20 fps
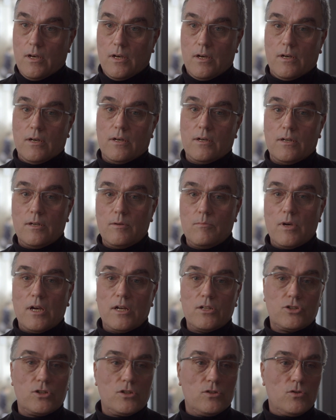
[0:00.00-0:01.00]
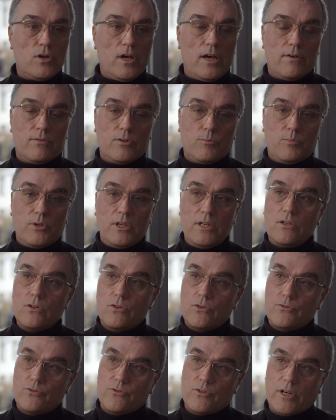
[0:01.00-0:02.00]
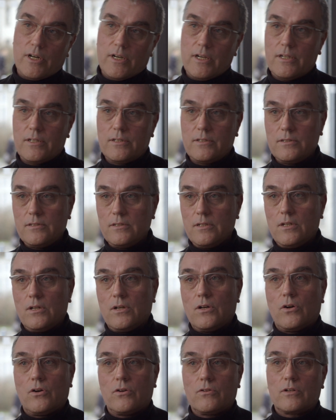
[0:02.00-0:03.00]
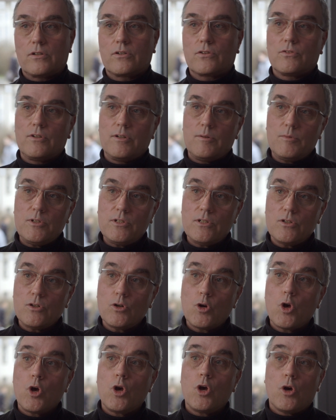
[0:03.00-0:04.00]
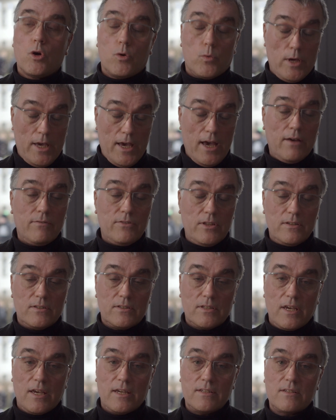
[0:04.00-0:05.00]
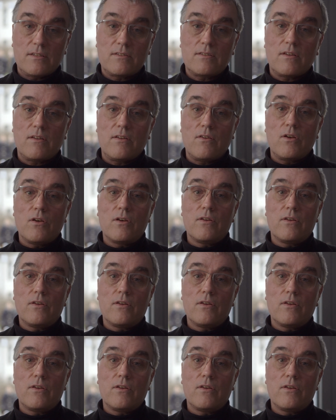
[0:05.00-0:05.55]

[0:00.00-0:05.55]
imagine you have a pedophile or a criminal, we have these cases,